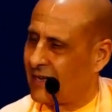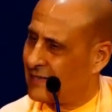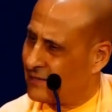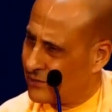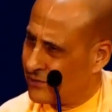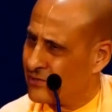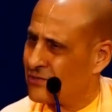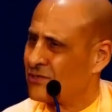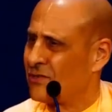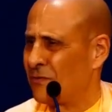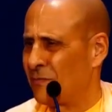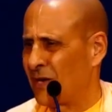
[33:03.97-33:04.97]
I learned
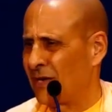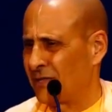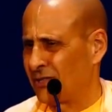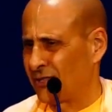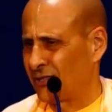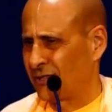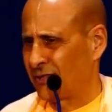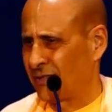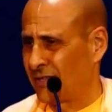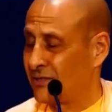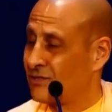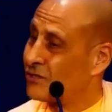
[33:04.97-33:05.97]
so much,
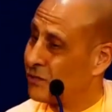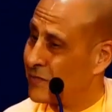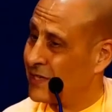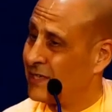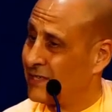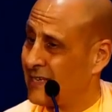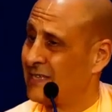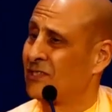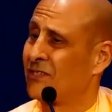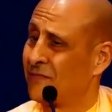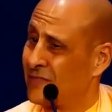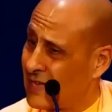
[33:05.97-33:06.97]
and so many
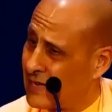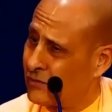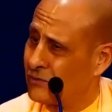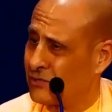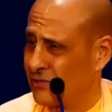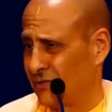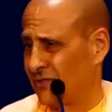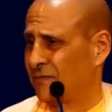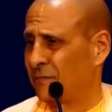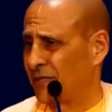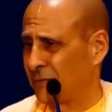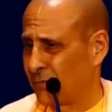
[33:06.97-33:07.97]
tens of thousands
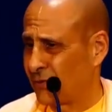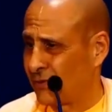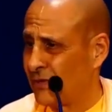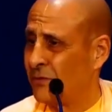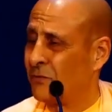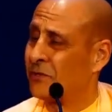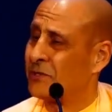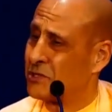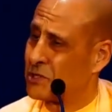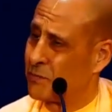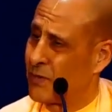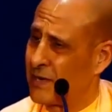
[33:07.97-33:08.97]
of people were
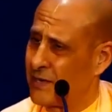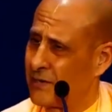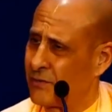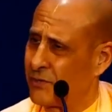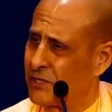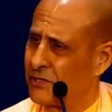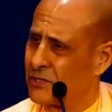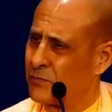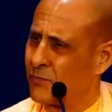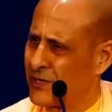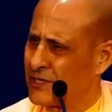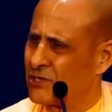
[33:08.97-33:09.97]
inspired with this
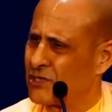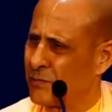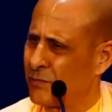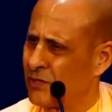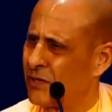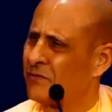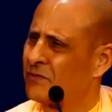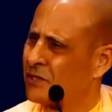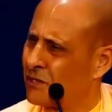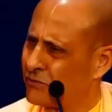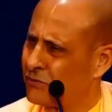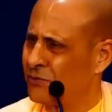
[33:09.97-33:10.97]
principle of
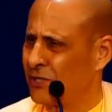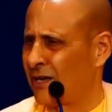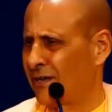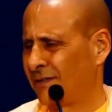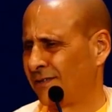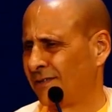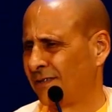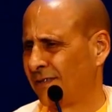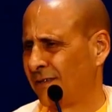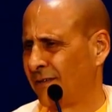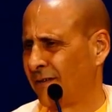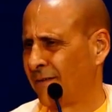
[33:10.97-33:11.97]
karuna,
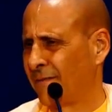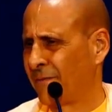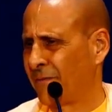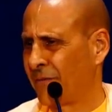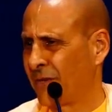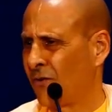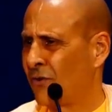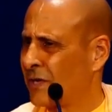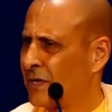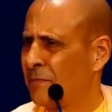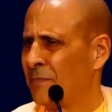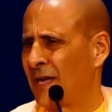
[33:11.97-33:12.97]
or
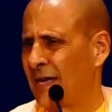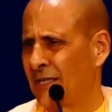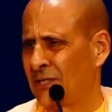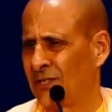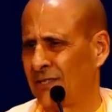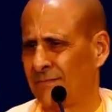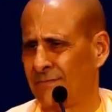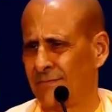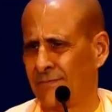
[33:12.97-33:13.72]
compassion.